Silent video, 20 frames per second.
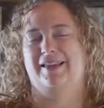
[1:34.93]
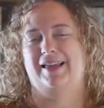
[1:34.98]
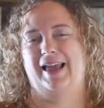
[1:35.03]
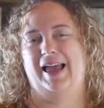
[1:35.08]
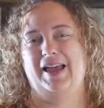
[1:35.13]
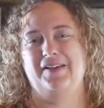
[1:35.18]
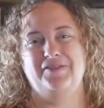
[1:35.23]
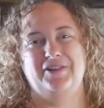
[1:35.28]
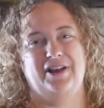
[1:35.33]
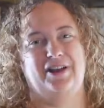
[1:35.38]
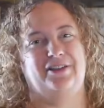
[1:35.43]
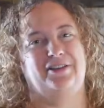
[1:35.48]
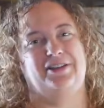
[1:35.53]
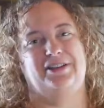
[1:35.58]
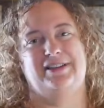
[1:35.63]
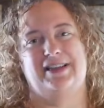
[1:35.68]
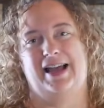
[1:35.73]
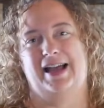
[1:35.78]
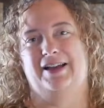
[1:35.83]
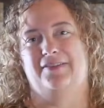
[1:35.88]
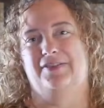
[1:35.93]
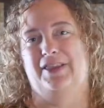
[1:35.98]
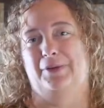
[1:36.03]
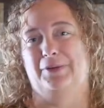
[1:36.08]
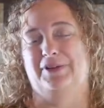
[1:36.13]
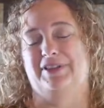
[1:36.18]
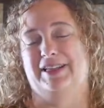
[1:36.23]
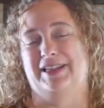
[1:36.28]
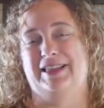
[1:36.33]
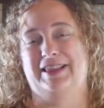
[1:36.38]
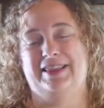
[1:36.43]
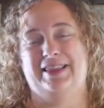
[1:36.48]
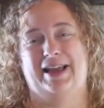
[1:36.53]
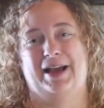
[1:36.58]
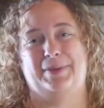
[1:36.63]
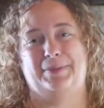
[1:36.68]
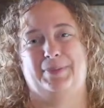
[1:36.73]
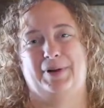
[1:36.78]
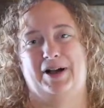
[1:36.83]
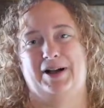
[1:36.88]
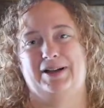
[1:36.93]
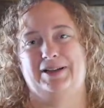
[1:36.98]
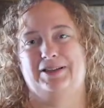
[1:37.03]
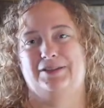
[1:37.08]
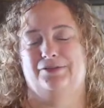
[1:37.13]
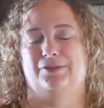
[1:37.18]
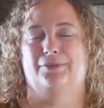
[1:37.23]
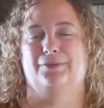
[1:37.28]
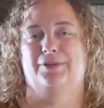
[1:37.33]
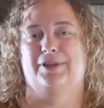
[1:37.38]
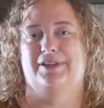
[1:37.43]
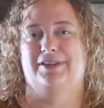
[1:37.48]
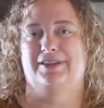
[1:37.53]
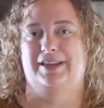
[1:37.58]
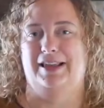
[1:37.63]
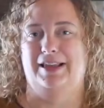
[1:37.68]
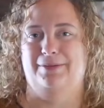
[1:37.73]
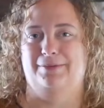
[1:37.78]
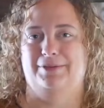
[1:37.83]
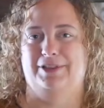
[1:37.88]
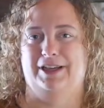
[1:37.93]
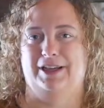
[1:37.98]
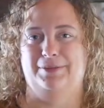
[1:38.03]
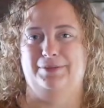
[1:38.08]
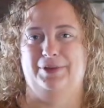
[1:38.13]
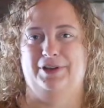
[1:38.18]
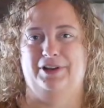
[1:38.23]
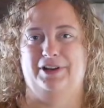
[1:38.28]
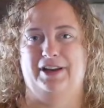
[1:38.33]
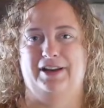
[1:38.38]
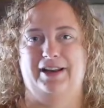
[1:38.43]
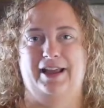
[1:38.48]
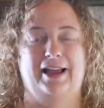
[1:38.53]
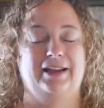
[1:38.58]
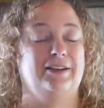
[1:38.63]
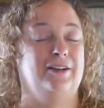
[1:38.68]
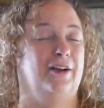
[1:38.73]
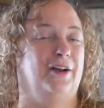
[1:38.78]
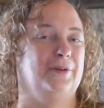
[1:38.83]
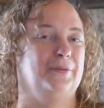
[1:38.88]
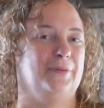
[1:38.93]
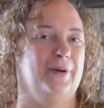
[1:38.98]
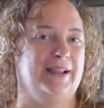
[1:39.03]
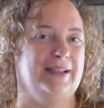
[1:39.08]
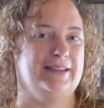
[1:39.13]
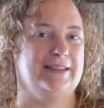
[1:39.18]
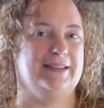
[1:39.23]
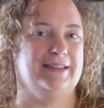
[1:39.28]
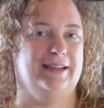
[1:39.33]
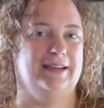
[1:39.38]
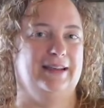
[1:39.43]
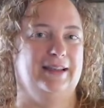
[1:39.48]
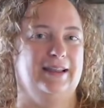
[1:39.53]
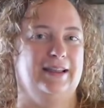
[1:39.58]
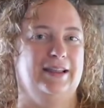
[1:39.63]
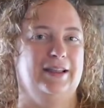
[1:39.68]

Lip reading: Every other salve that was in that box from the same time period had gone rancid,